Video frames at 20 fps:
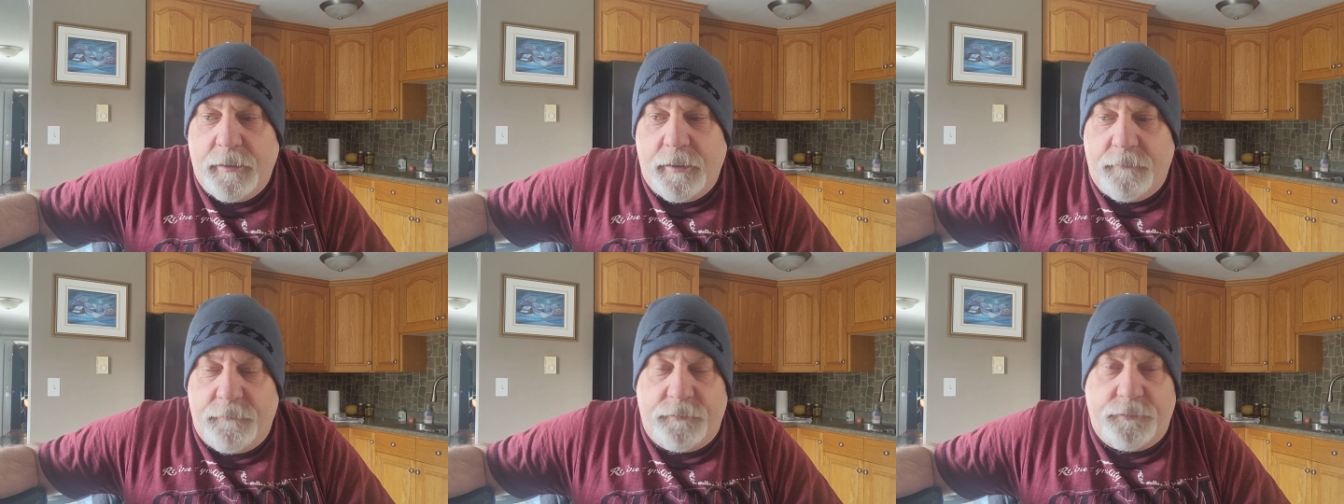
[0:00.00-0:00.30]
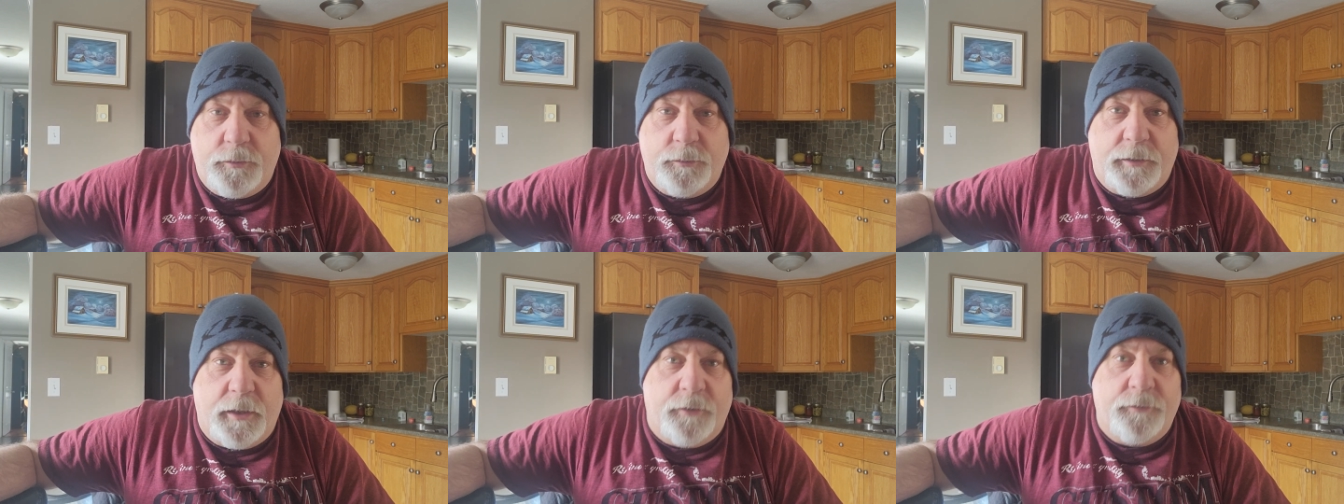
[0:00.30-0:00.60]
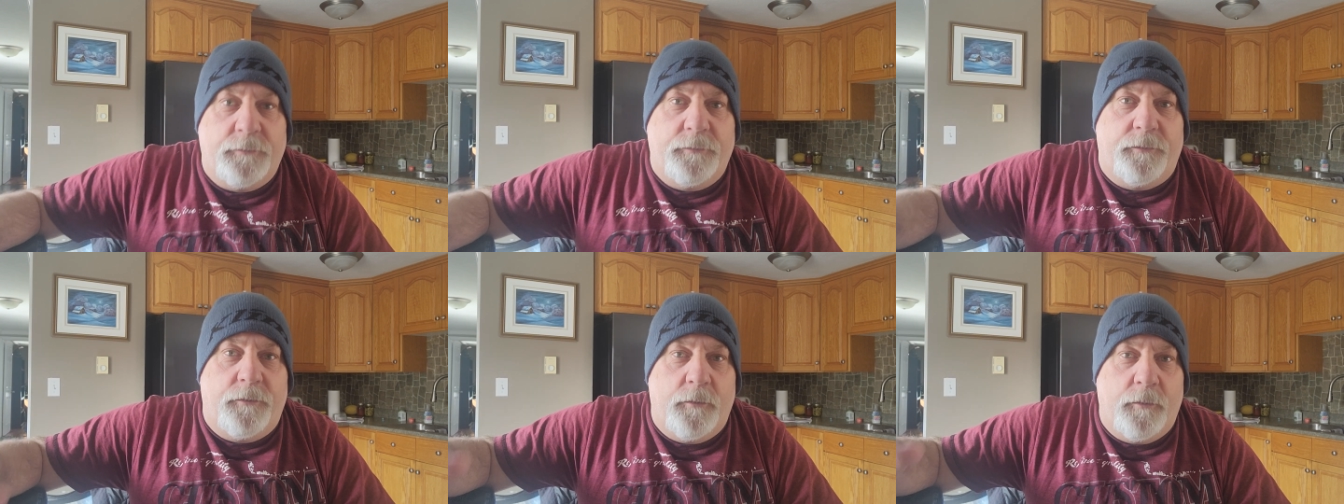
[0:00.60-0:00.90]
of
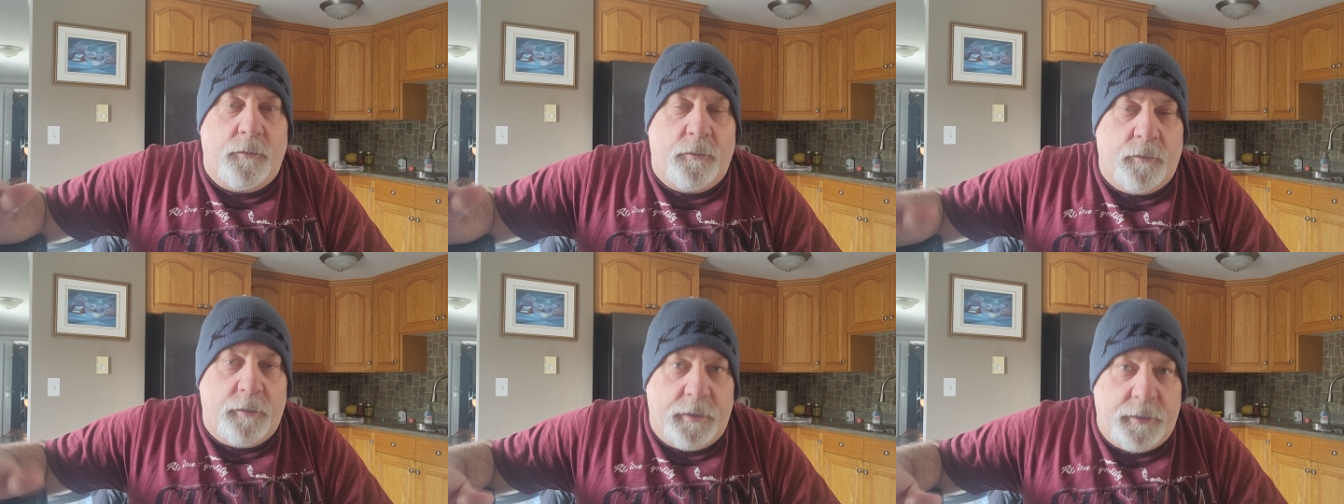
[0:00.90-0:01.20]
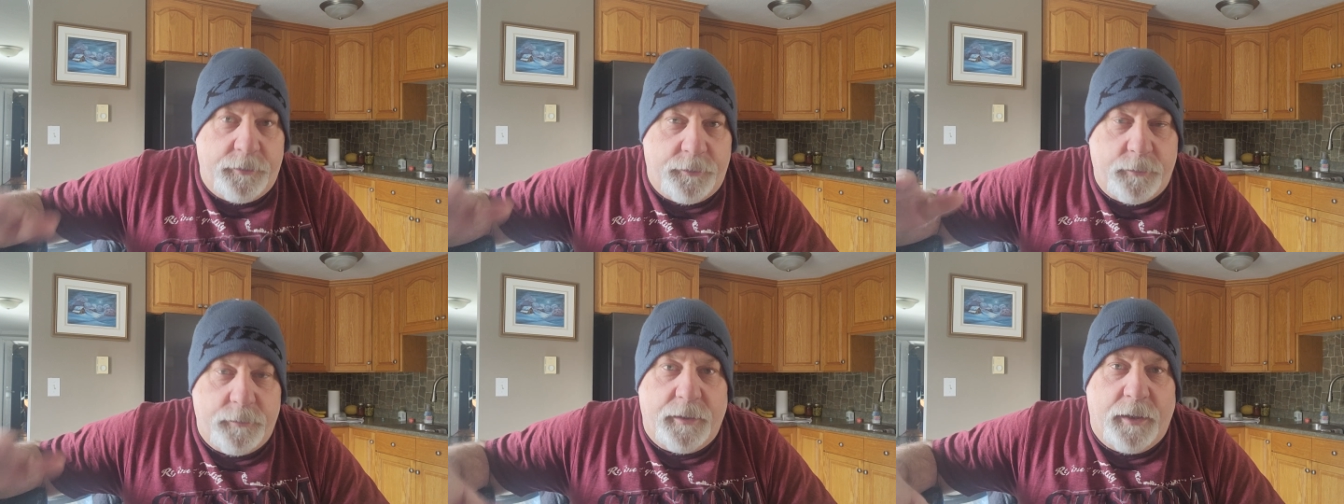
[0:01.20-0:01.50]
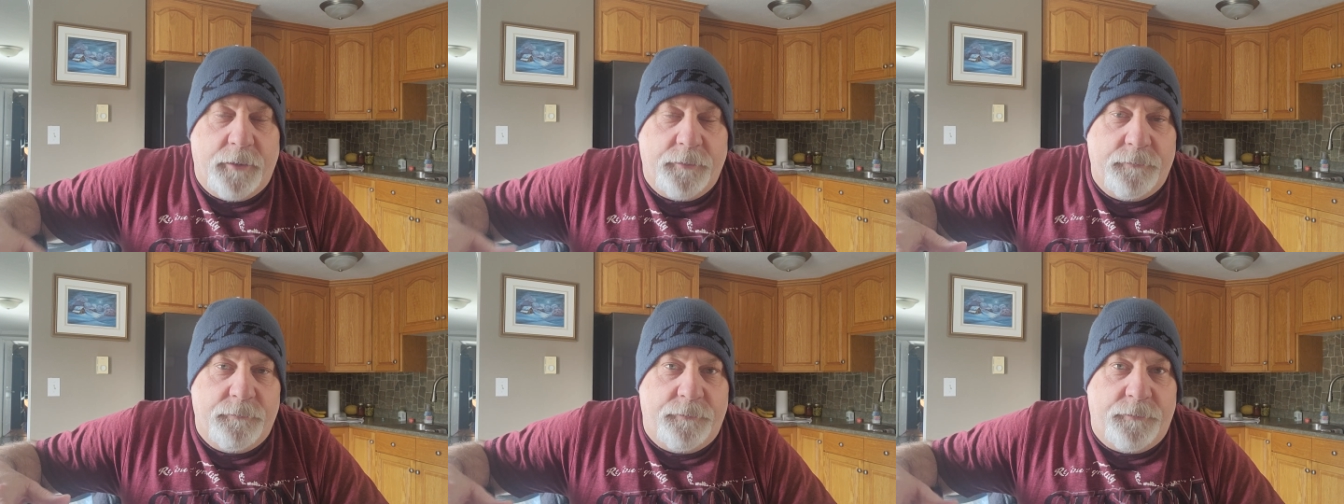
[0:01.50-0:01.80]
2004 and
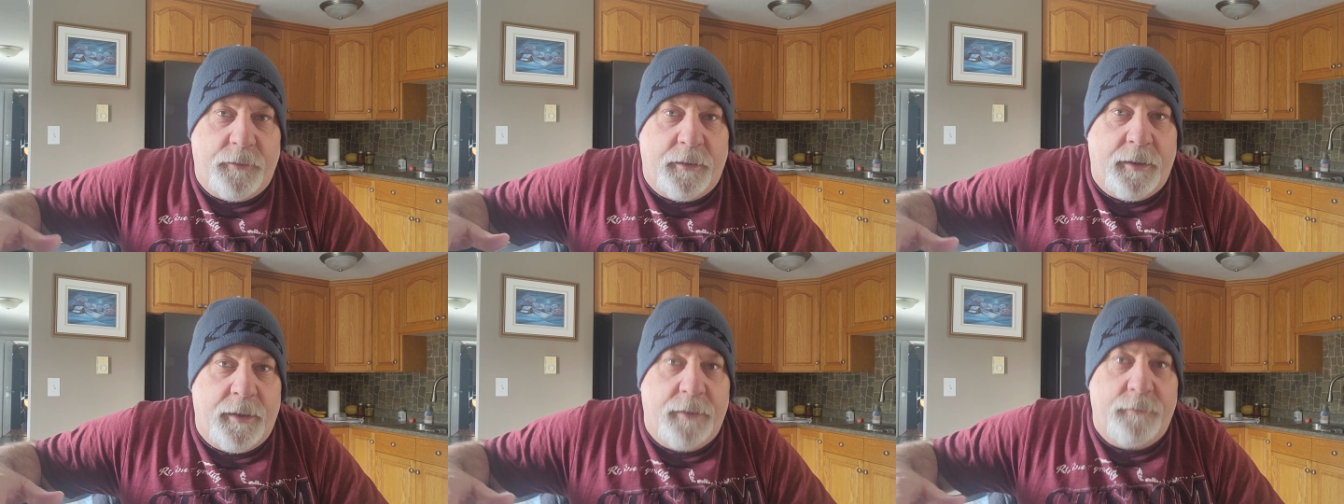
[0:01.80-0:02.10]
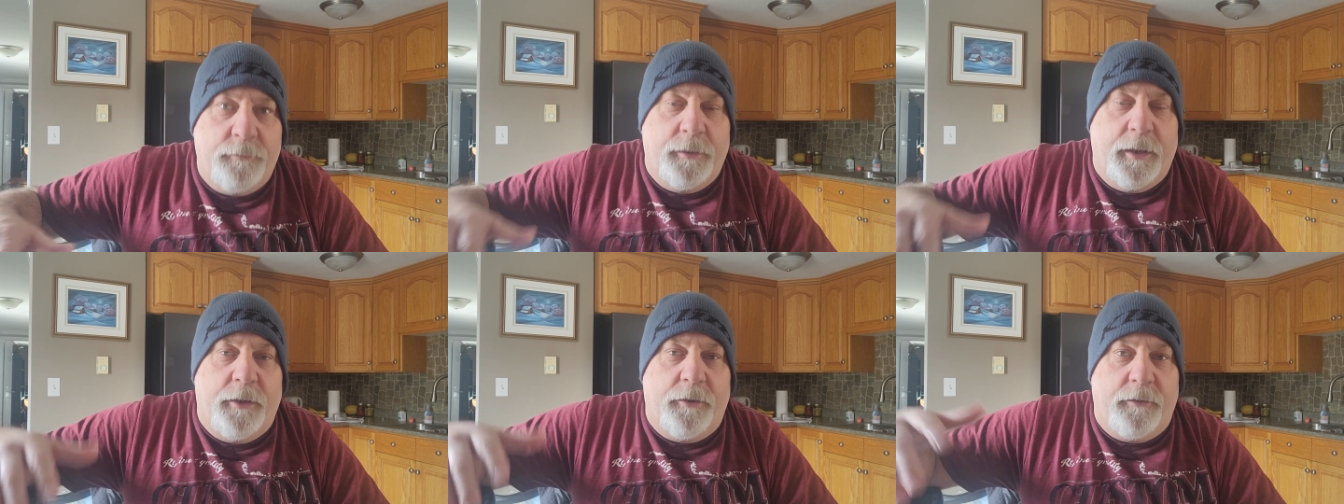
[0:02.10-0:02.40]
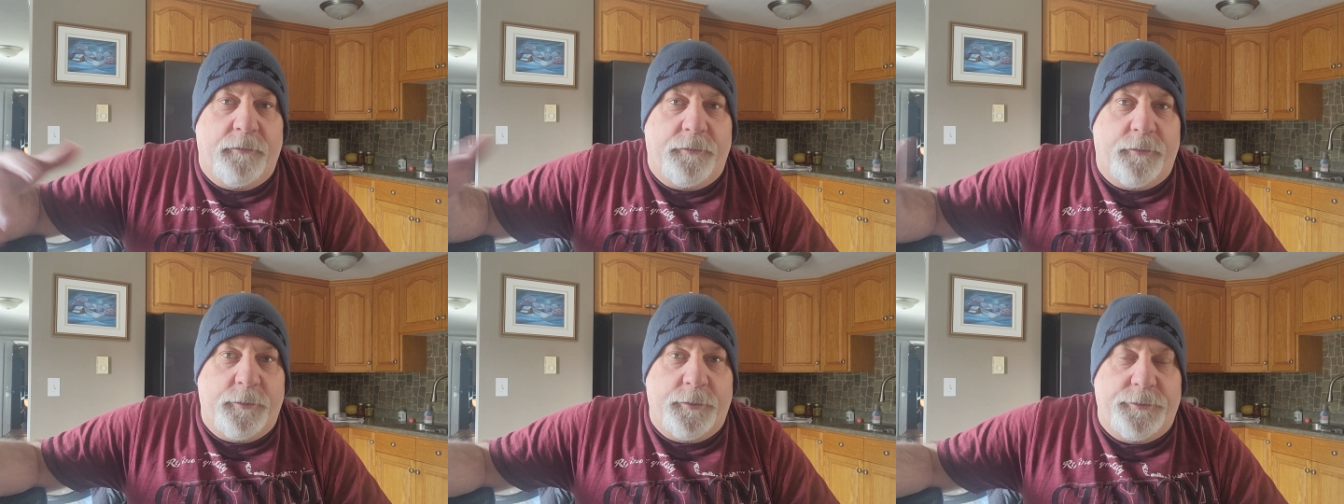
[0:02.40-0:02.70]
2005 we had
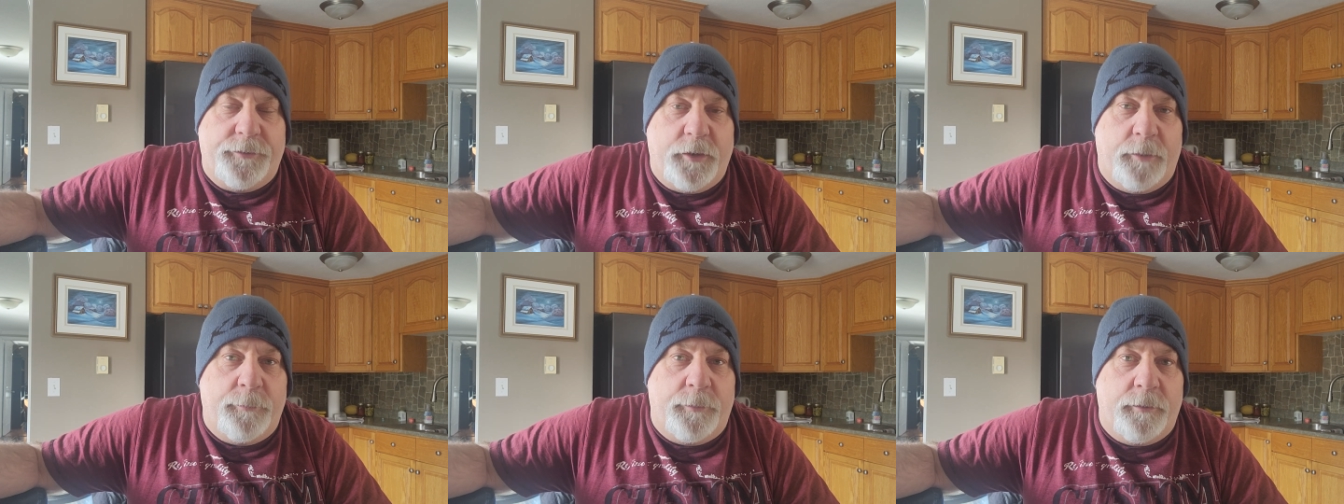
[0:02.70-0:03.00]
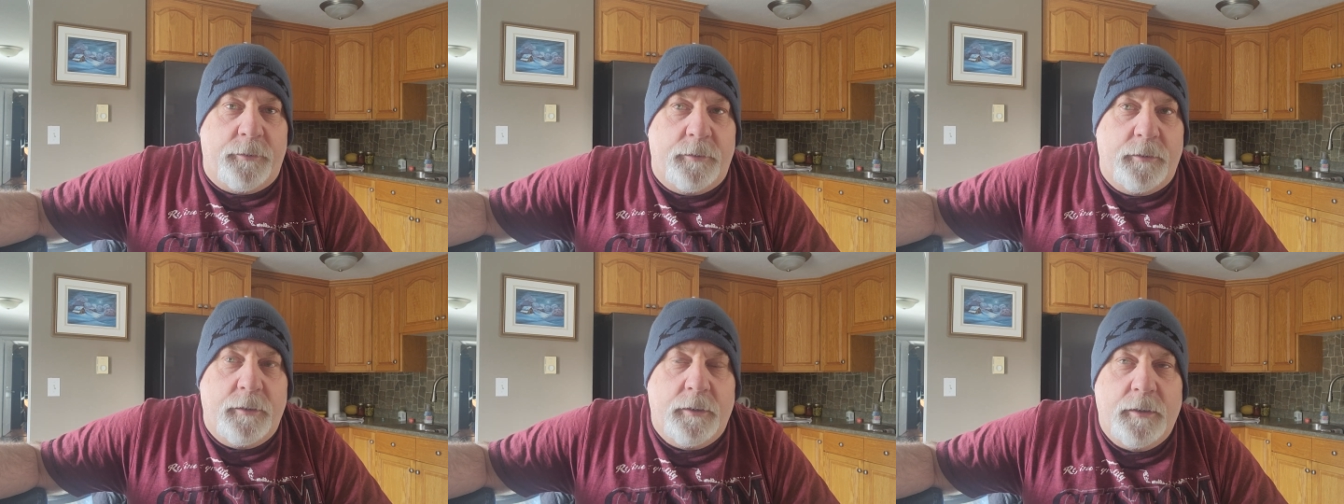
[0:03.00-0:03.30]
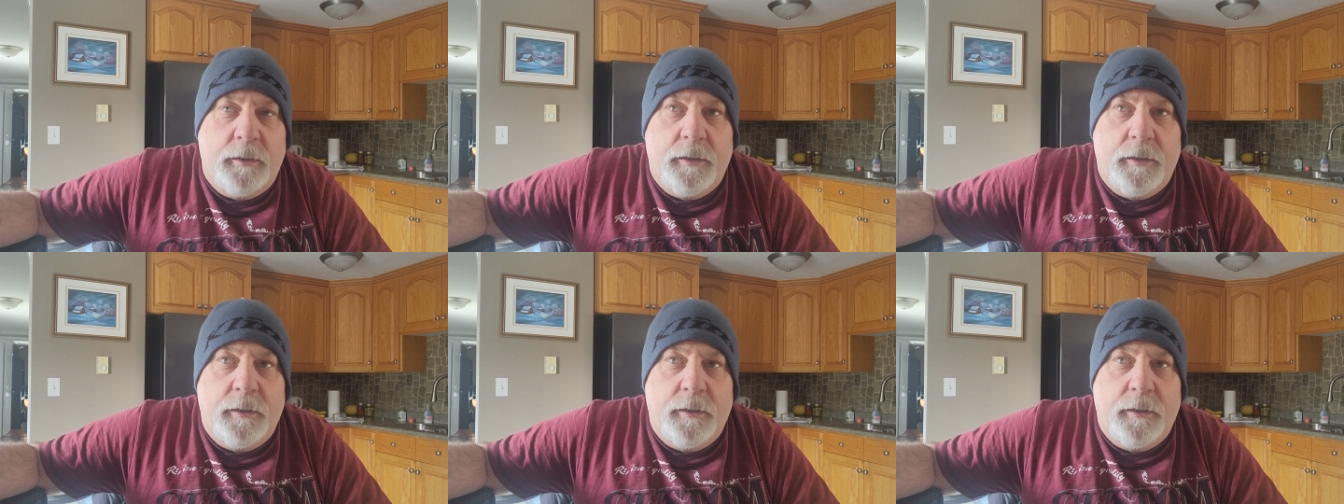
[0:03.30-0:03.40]
our first summer